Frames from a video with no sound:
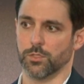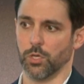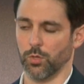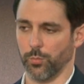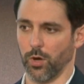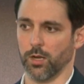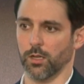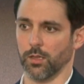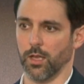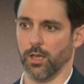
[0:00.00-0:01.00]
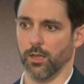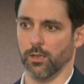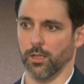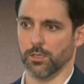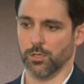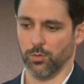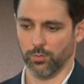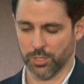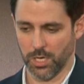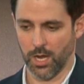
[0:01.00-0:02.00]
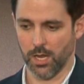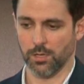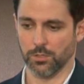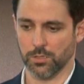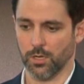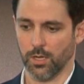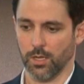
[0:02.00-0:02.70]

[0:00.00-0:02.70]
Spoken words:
to the product line and to change